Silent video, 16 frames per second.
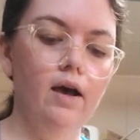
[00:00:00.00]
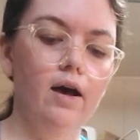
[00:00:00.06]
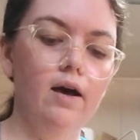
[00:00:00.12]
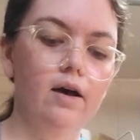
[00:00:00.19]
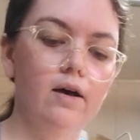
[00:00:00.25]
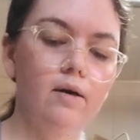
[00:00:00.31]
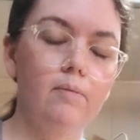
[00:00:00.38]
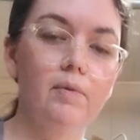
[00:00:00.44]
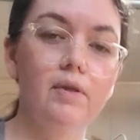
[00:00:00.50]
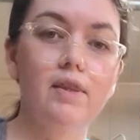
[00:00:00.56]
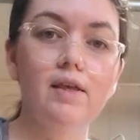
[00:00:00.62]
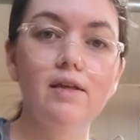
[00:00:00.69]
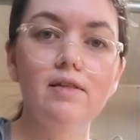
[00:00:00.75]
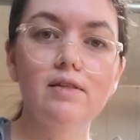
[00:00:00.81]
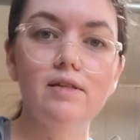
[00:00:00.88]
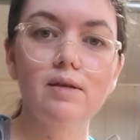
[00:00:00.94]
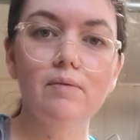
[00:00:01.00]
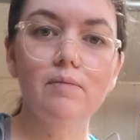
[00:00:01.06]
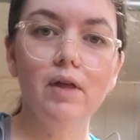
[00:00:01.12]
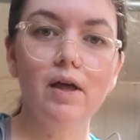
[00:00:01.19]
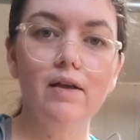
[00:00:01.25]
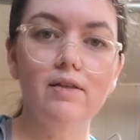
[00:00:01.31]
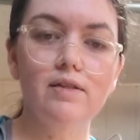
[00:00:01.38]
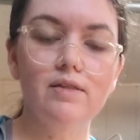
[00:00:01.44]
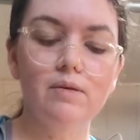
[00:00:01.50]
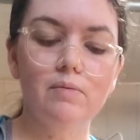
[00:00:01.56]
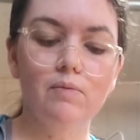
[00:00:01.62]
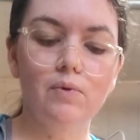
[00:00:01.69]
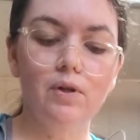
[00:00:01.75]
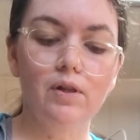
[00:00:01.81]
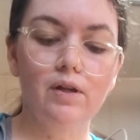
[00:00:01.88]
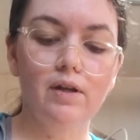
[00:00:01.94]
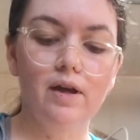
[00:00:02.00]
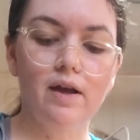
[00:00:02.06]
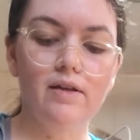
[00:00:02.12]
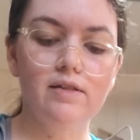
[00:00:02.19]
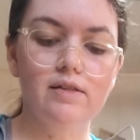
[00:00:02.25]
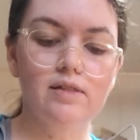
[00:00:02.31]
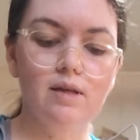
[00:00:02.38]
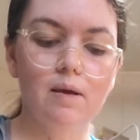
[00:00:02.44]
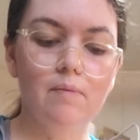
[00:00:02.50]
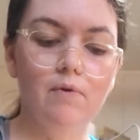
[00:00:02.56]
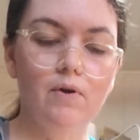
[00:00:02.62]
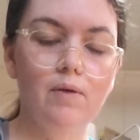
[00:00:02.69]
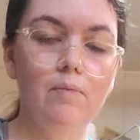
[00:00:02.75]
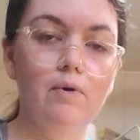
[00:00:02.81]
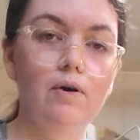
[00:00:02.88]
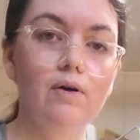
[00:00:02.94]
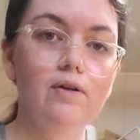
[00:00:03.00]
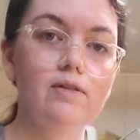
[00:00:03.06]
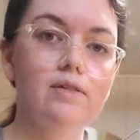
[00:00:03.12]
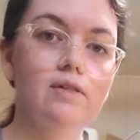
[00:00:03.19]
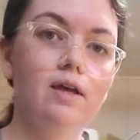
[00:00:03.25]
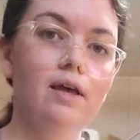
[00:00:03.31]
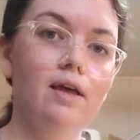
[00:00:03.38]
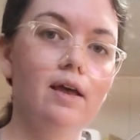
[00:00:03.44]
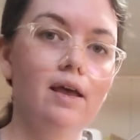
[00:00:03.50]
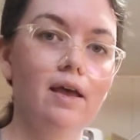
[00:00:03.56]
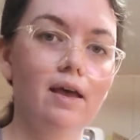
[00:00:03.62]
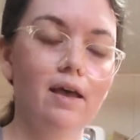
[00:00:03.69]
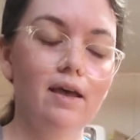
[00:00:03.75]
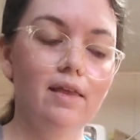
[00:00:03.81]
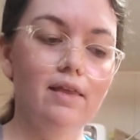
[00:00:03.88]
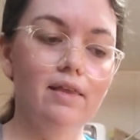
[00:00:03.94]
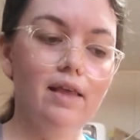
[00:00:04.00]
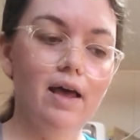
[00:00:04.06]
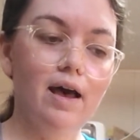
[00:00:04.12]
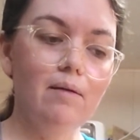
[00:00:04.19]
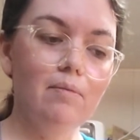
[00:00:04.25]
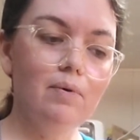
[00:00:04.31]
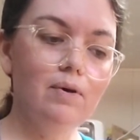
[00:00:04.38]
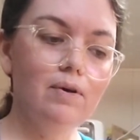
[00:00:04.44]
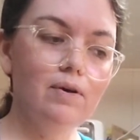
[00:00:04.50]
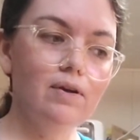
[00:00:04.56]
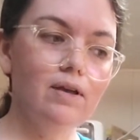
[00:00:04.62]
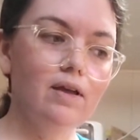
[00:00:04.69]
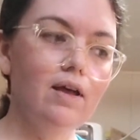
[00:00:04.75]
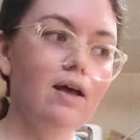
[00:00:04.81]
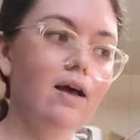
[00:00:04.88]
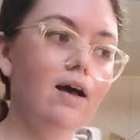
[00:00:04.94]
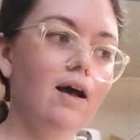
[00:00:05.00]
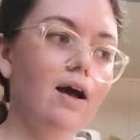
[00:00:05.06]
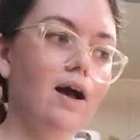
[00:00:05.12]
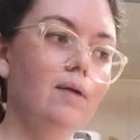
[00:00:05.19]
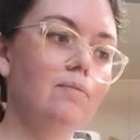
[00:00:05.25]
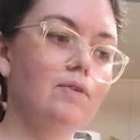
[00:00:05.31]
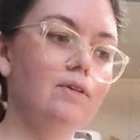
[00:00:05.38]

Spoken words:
But these seem like some really nice summary books. That book, I